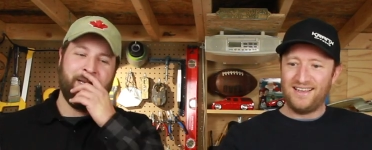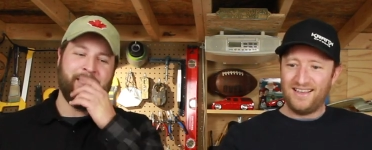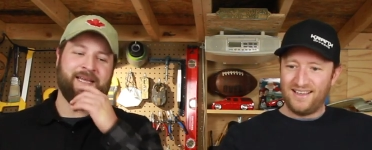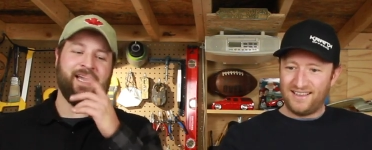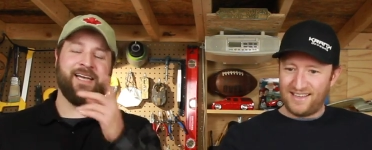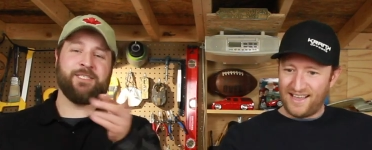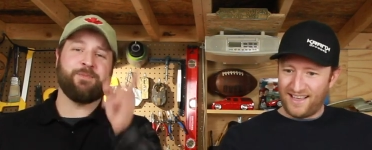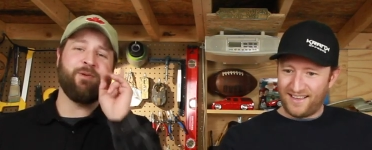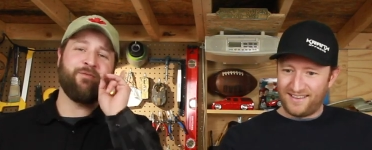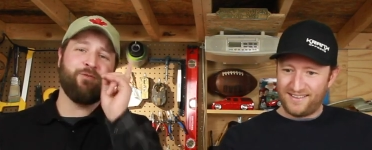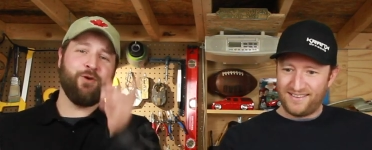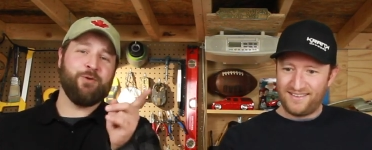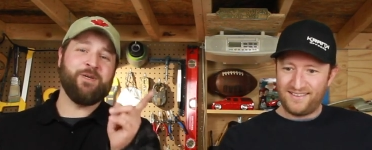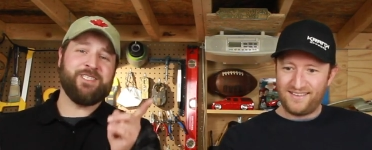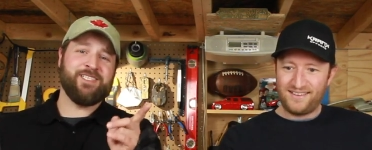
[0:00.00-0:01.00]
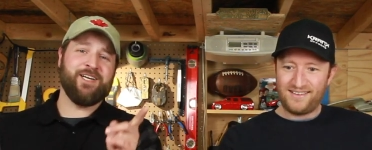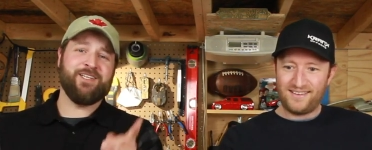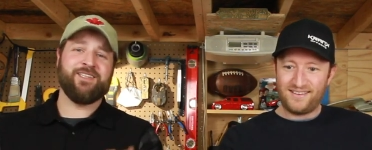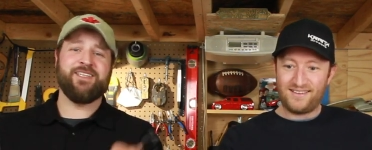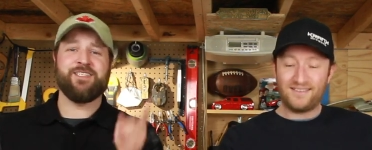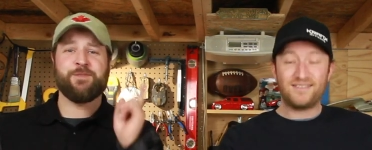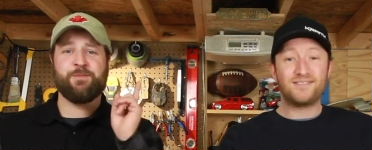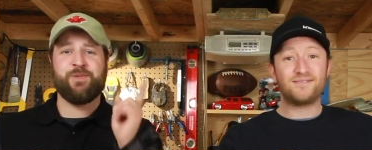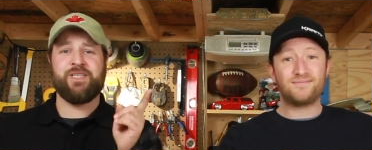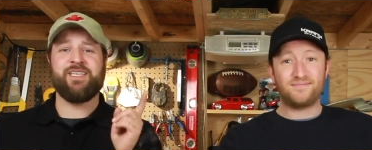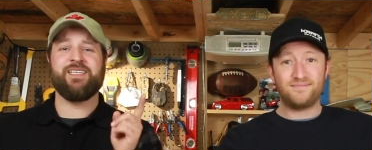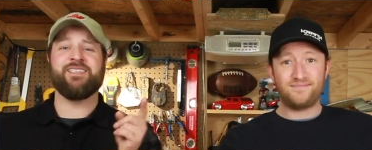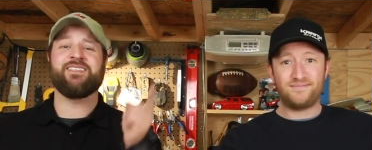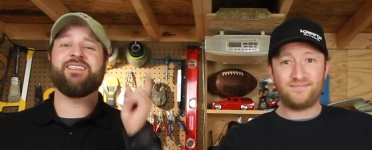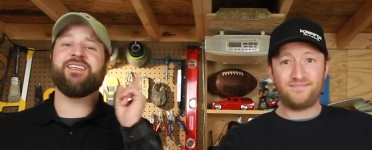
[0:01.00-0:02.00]
Speaker 1: guys, before we start this,
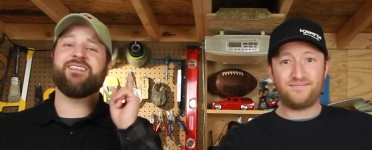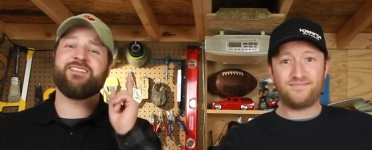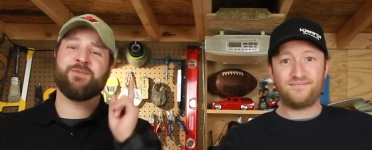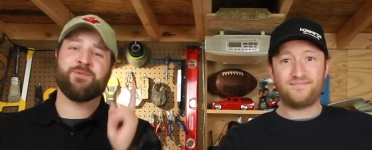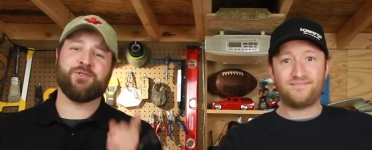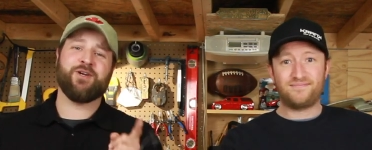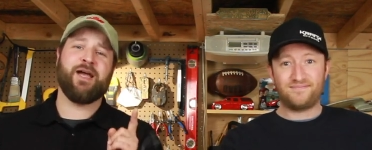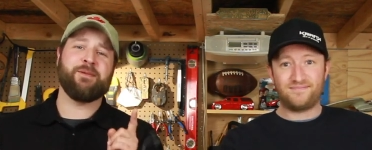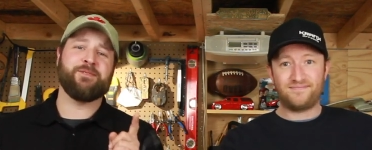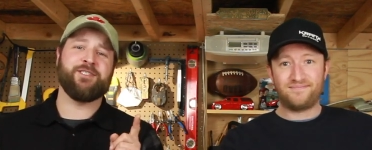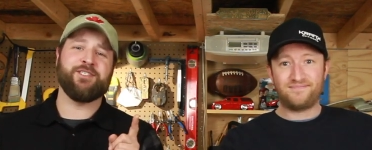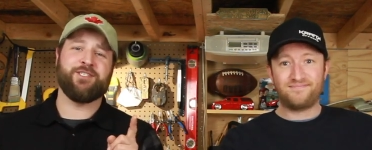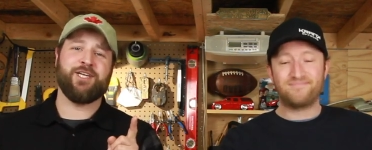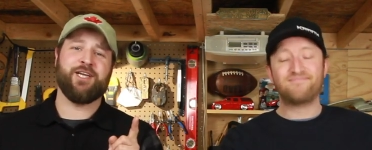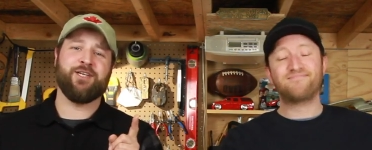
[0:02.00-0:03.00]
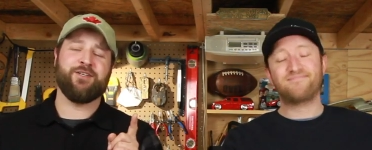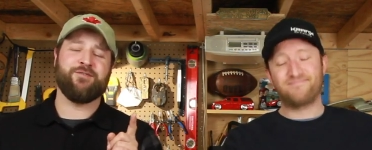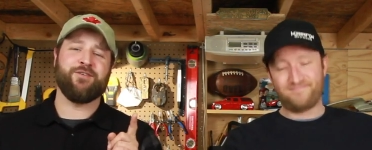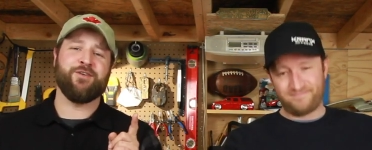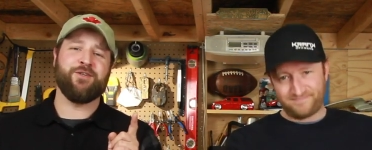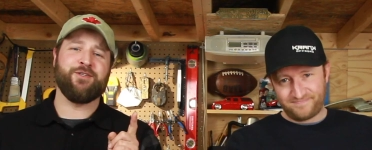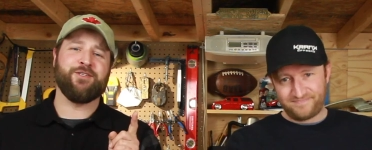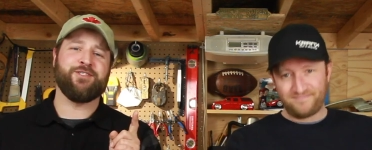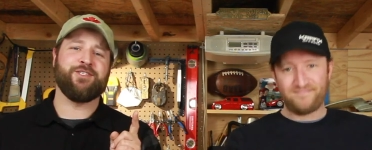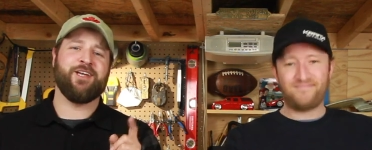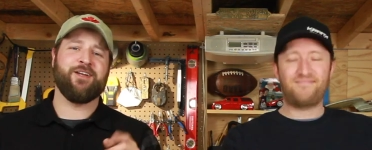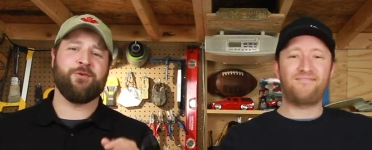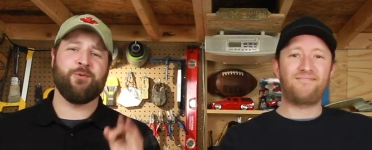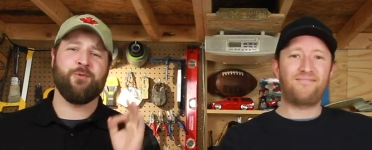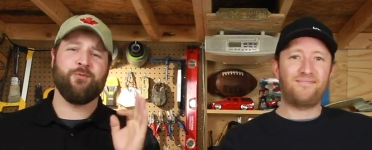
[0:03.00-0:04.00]
please subscribe to the channel if you're new to the
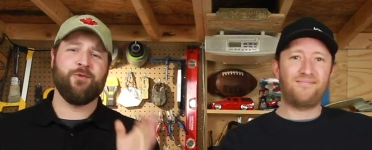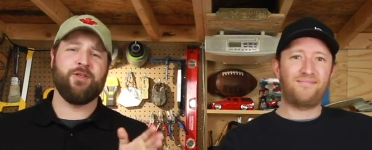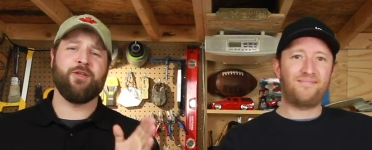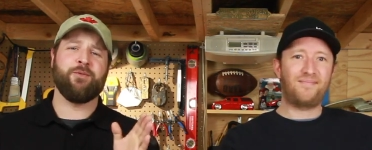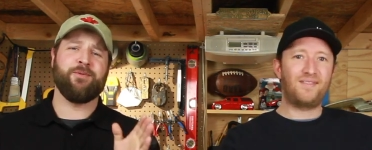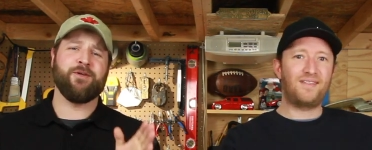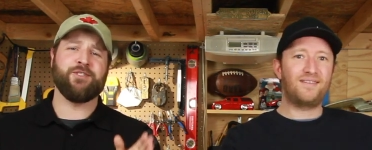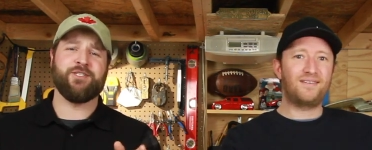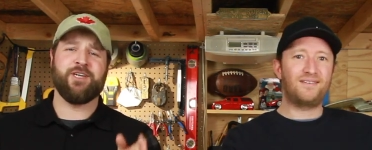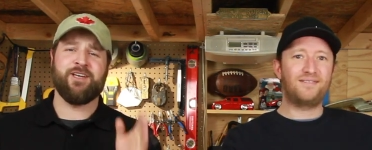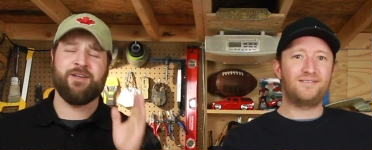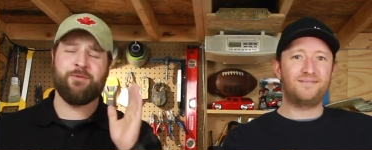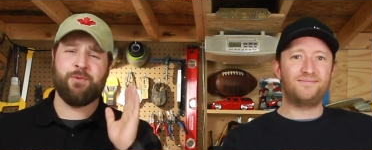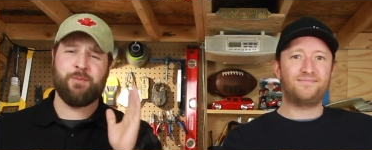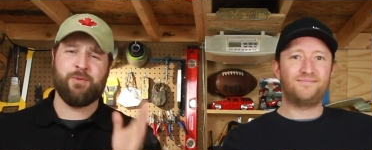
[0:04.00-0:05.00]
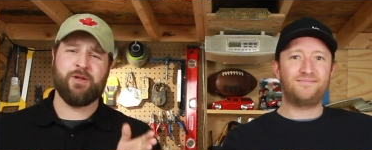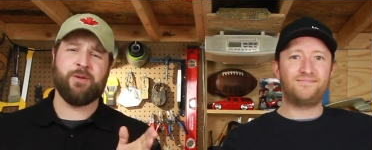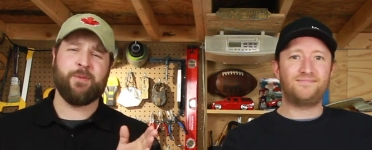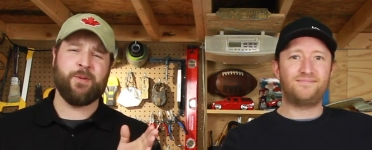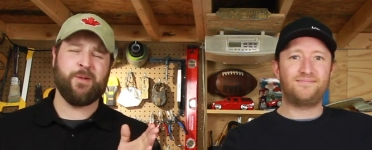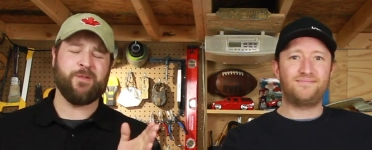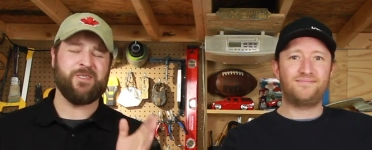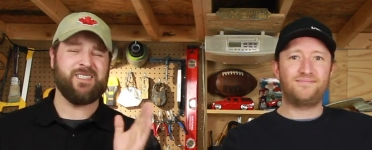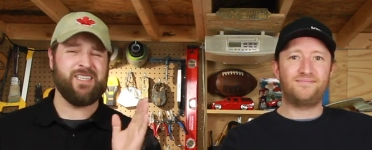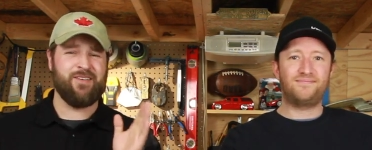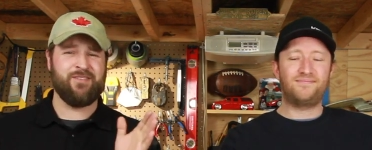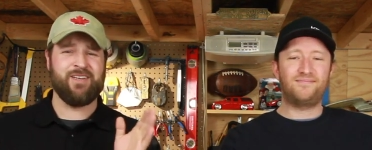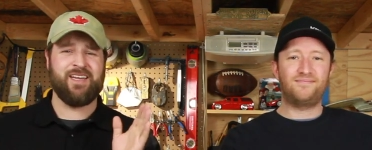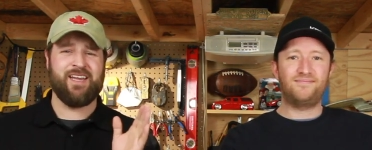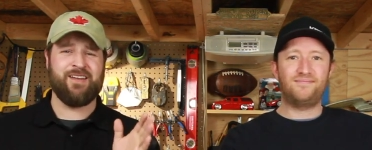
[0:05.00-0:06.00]
channel. We really appreciate it. We put up about
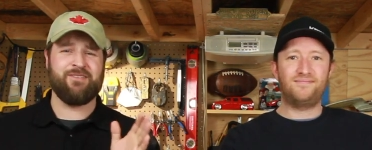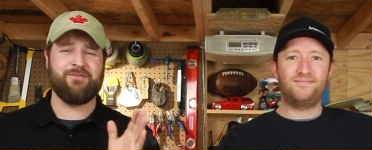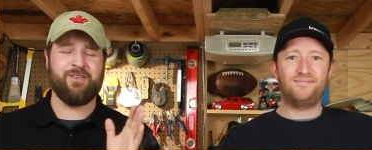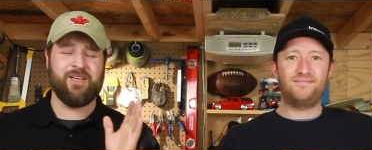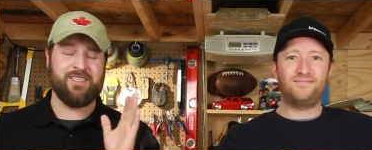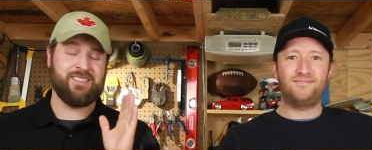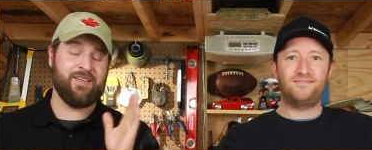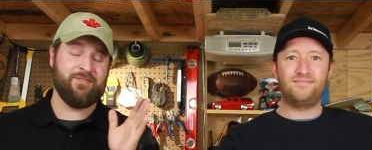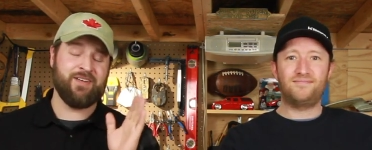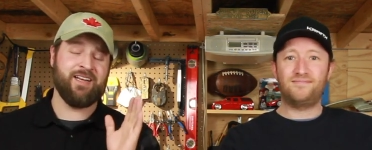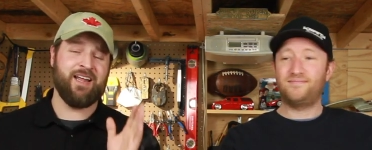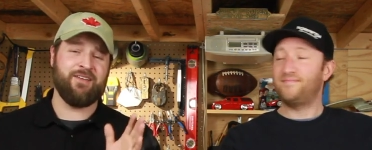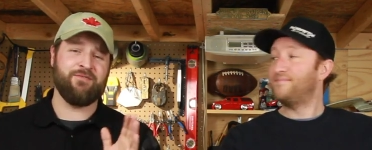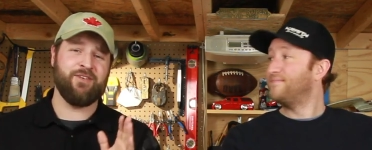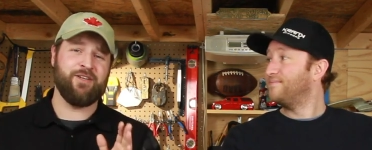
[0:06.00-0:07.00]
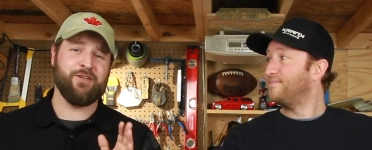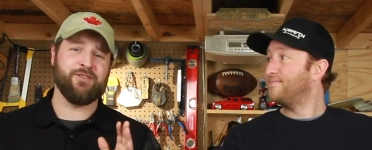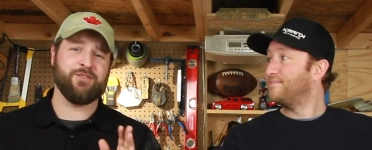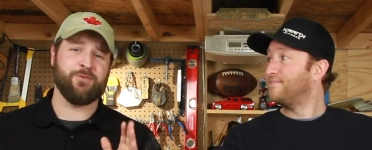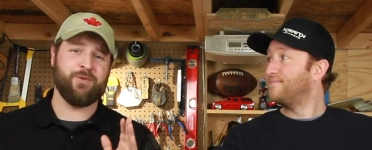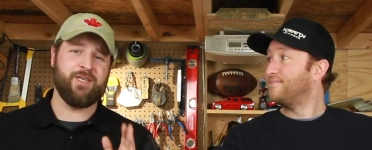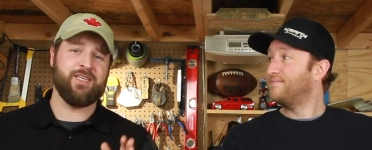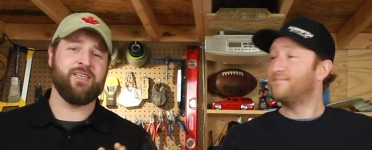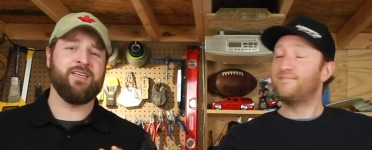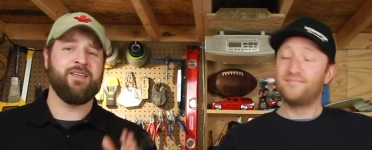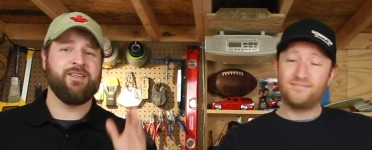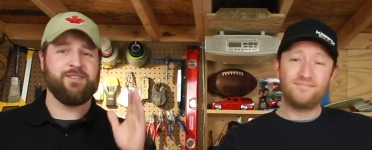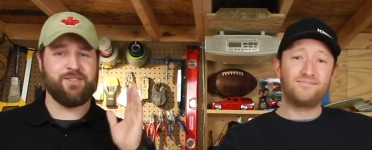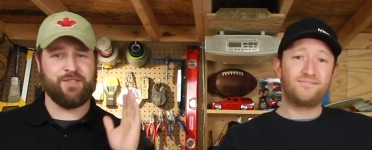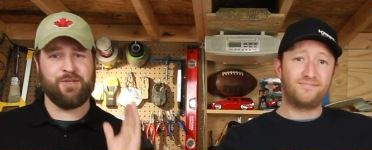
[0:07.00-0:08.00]
7 to 9 videos a week.
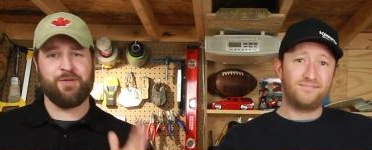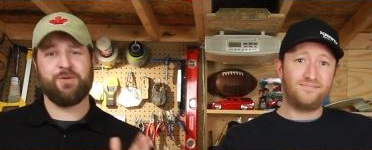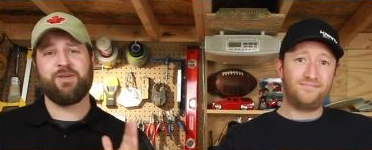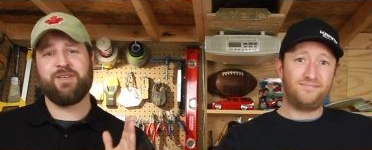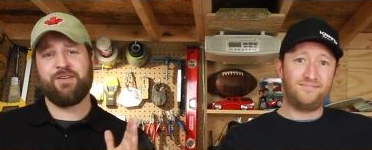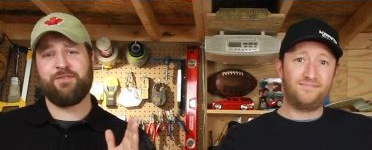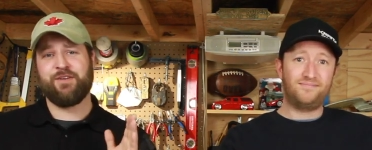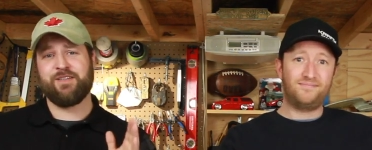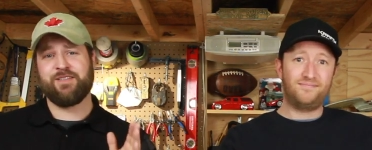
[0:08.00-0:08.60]
So if you